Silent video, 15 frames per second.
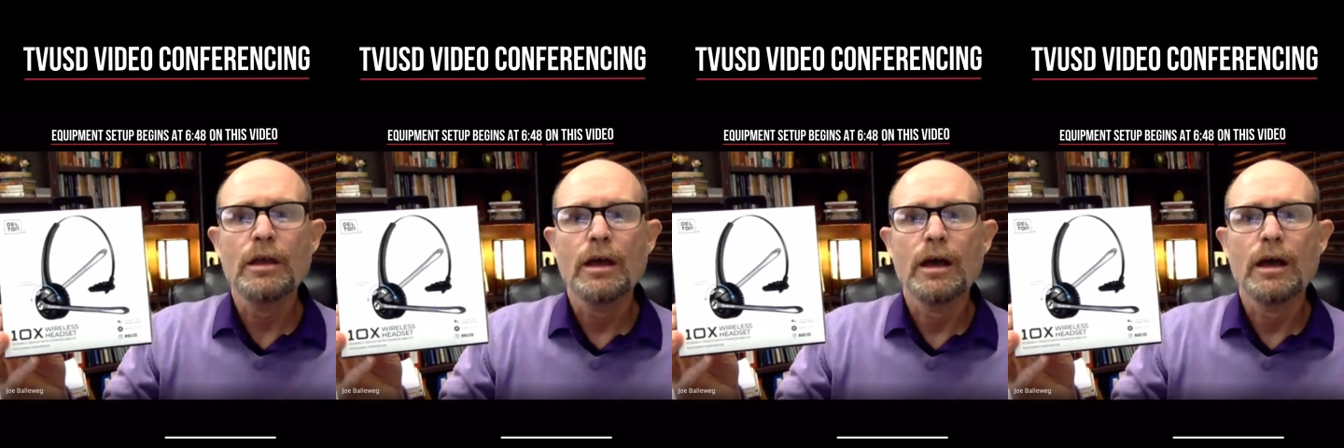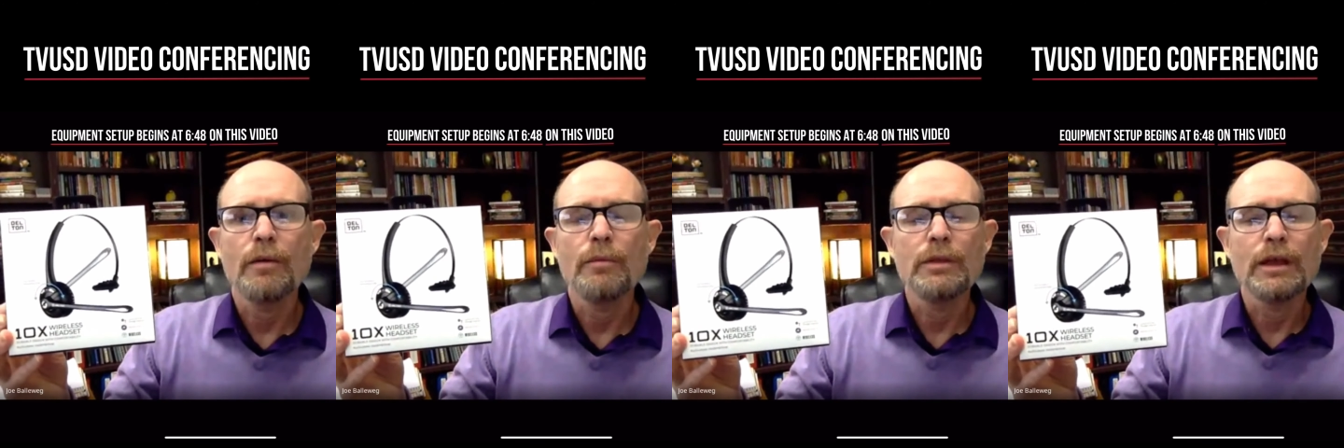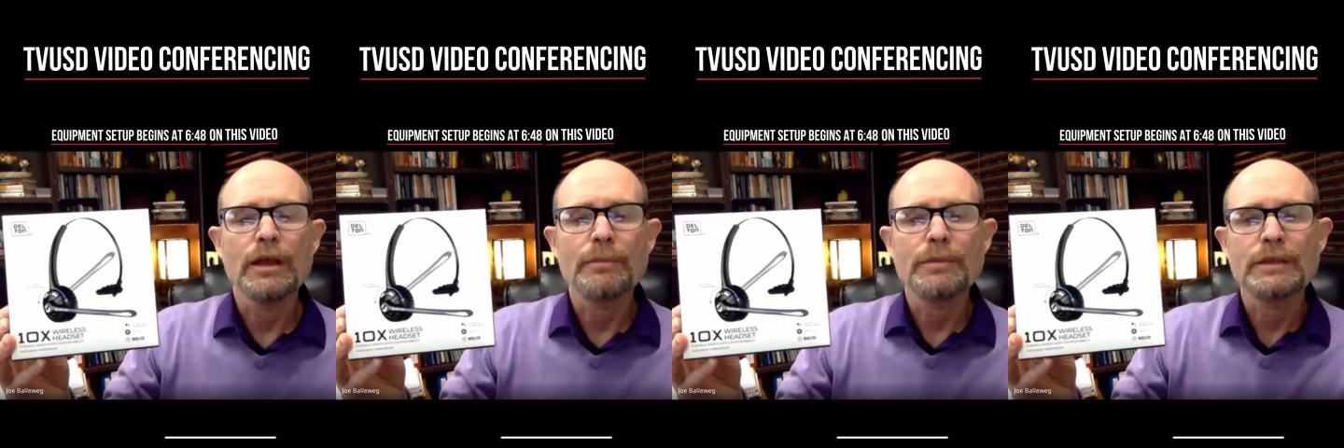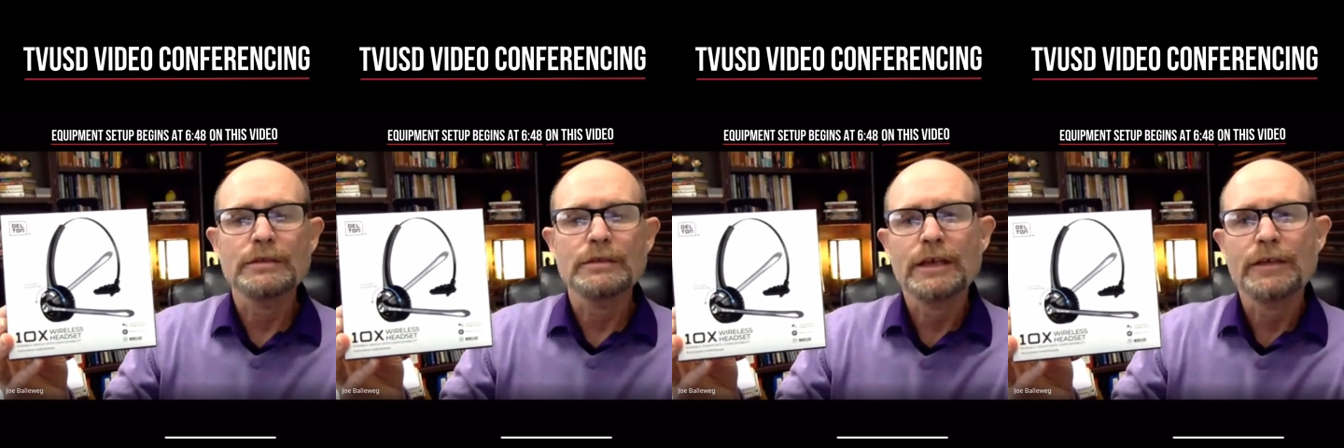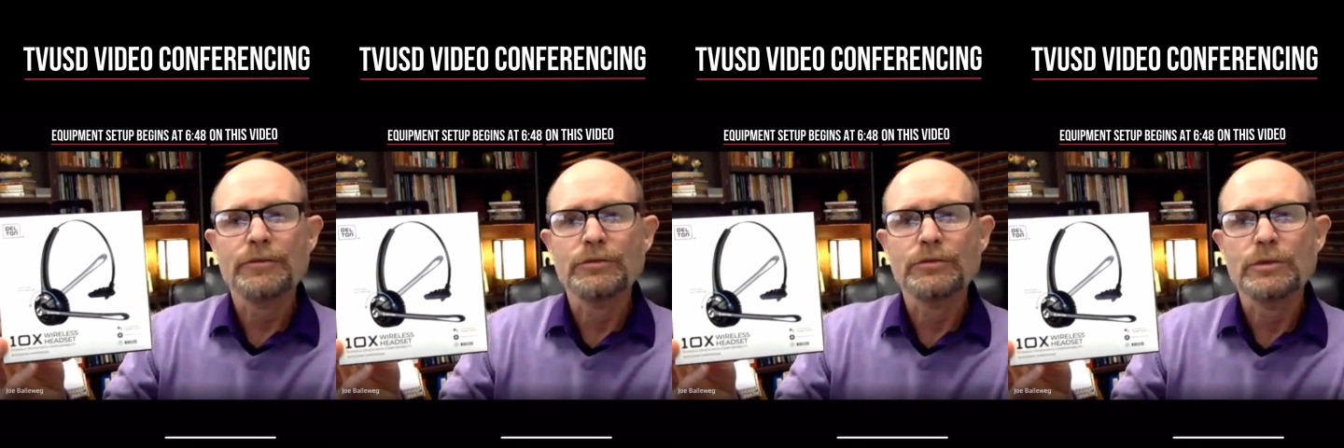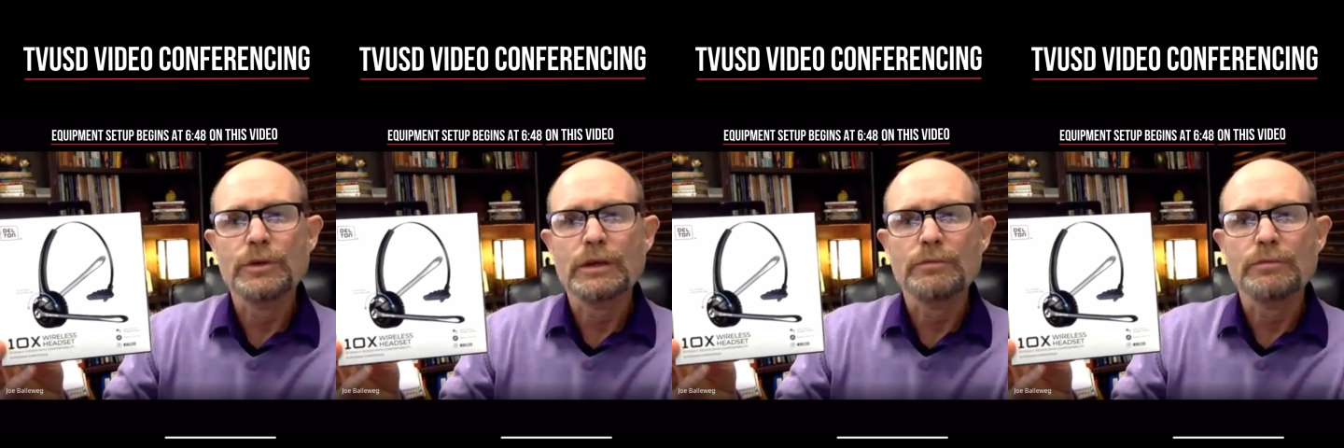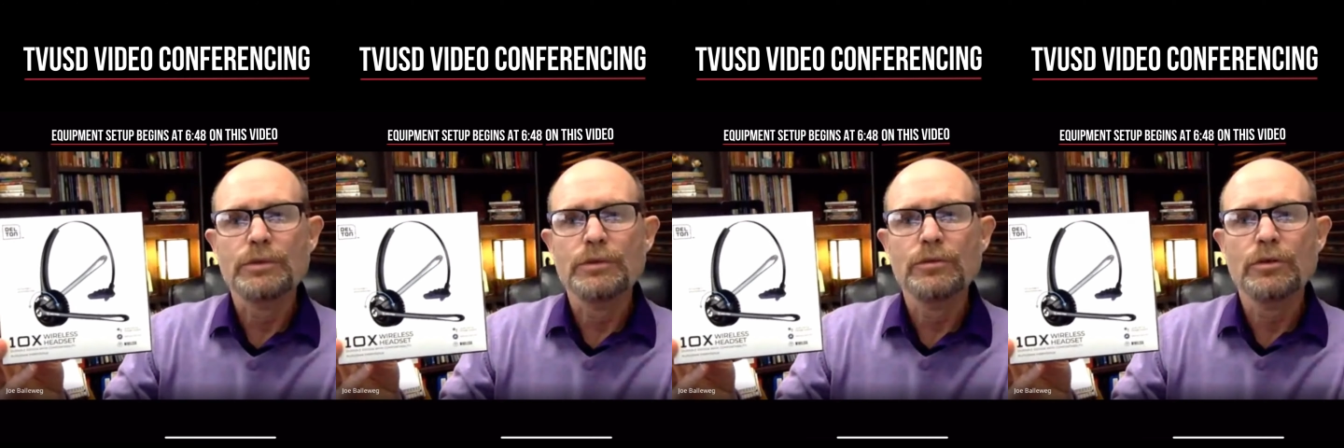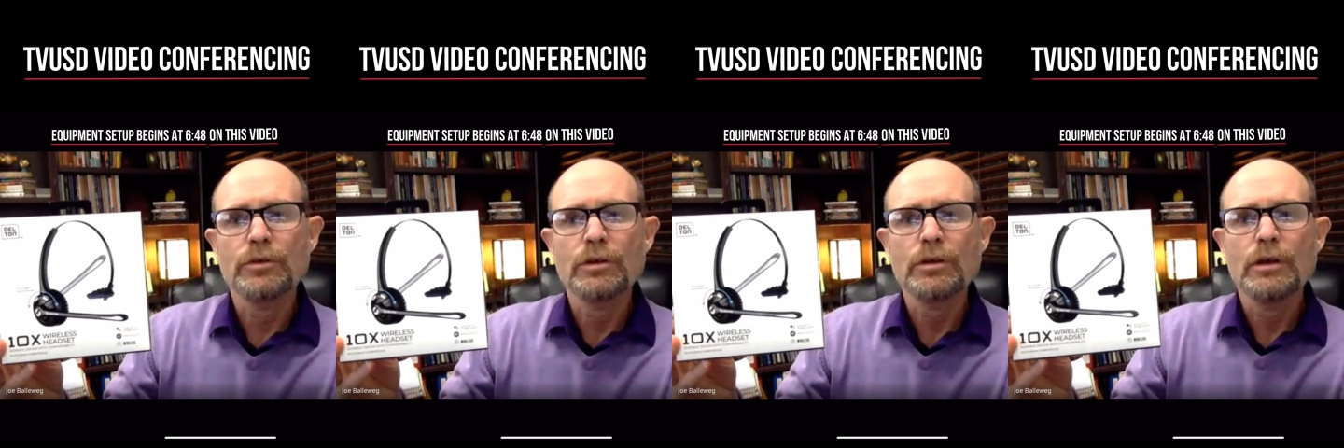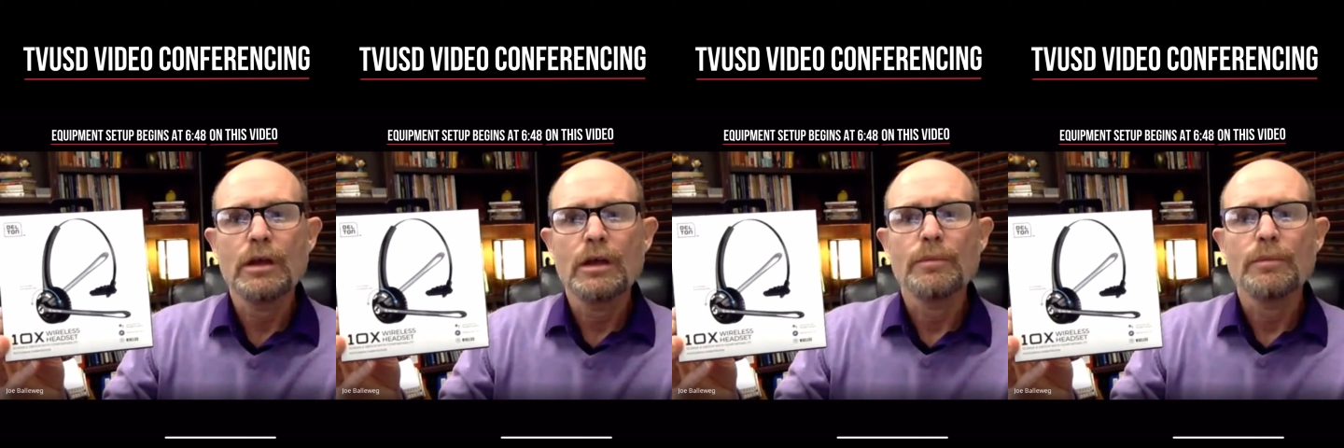not being tethered to a computer,